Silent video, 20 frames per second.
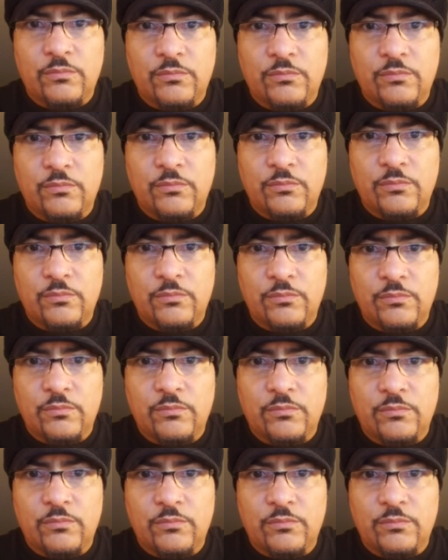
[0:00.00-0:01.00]

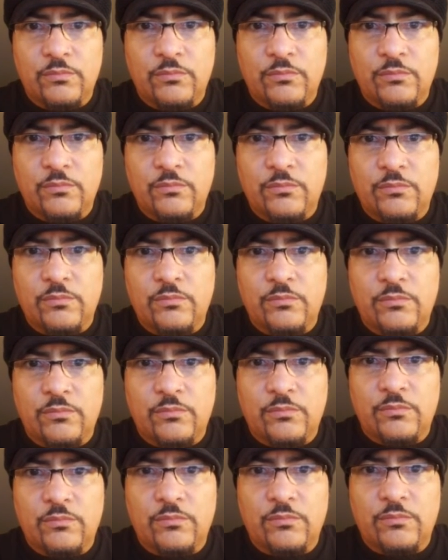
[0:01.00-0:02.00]

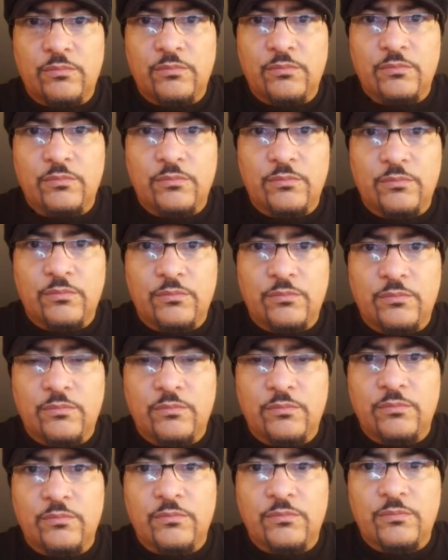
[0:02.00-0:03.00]

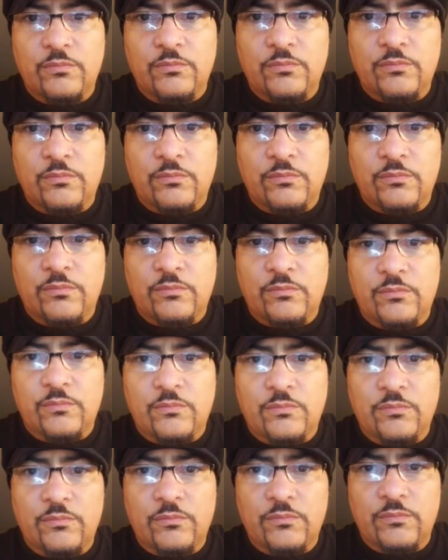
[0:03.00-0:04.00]

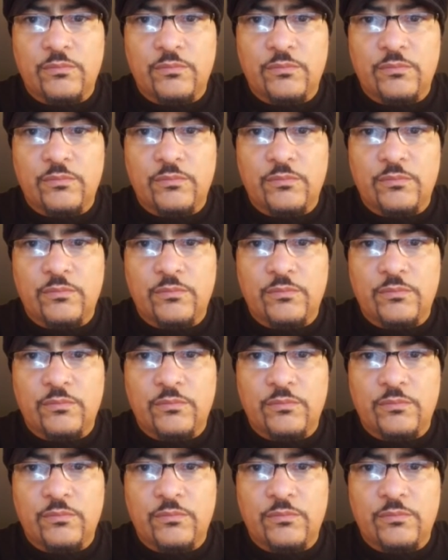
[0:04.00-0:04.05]
The person shown says nothing.